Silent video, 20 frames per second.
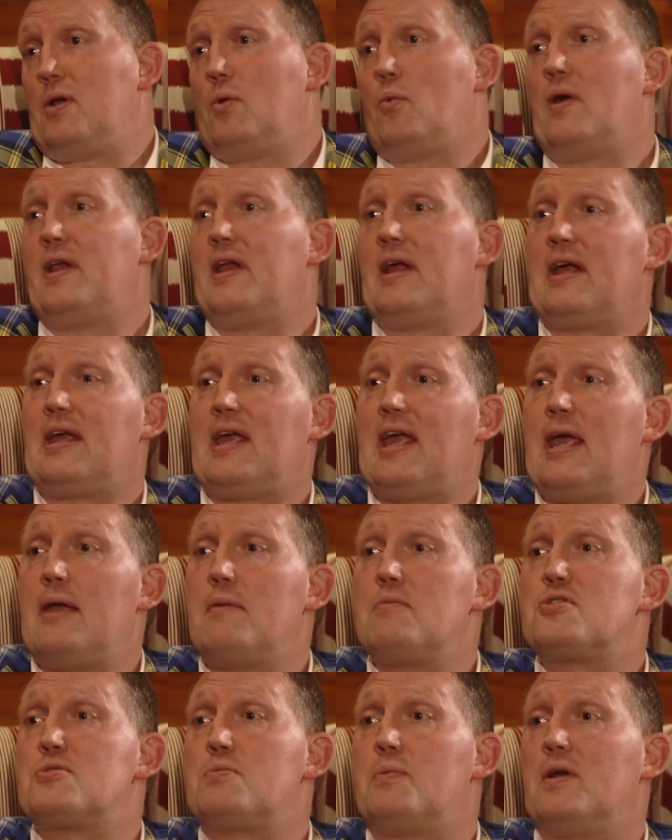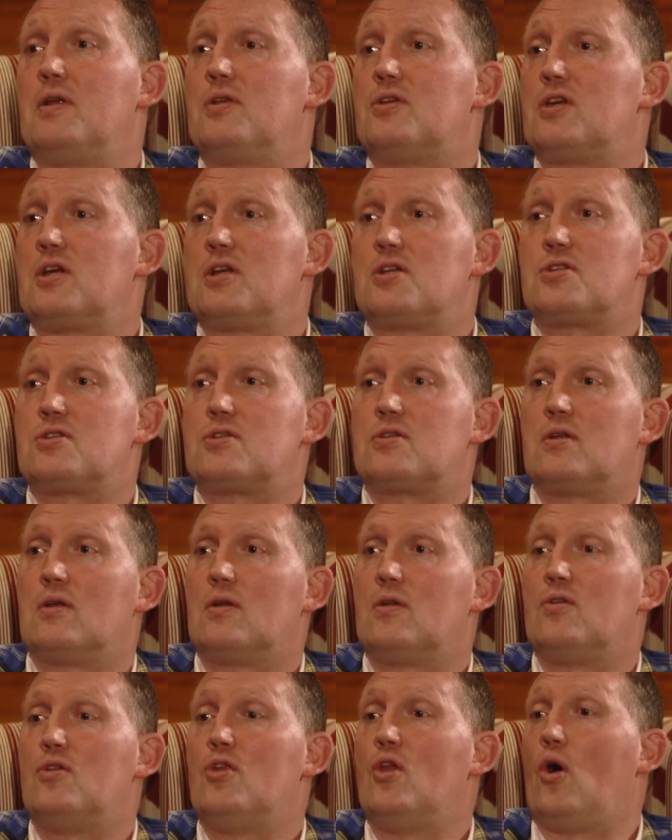winning games, but just
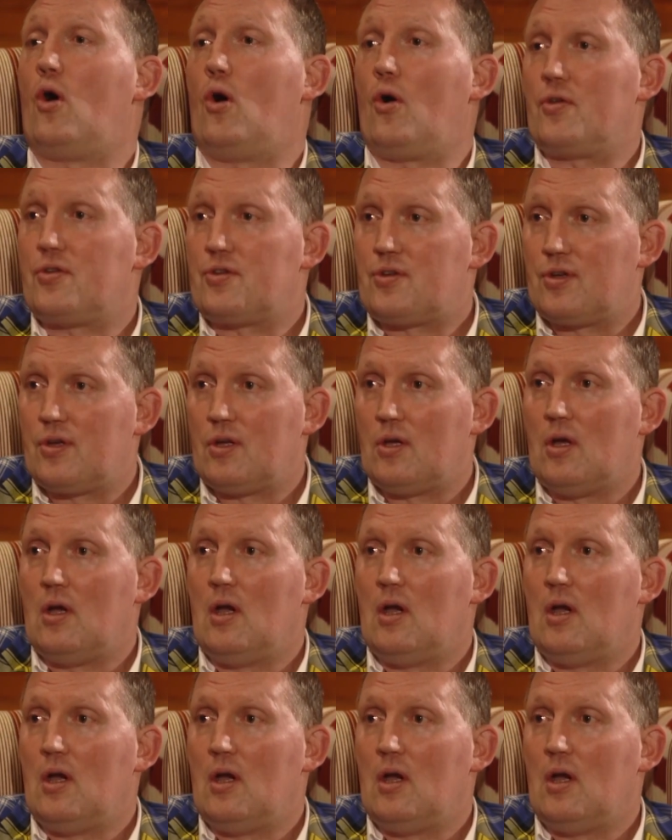not.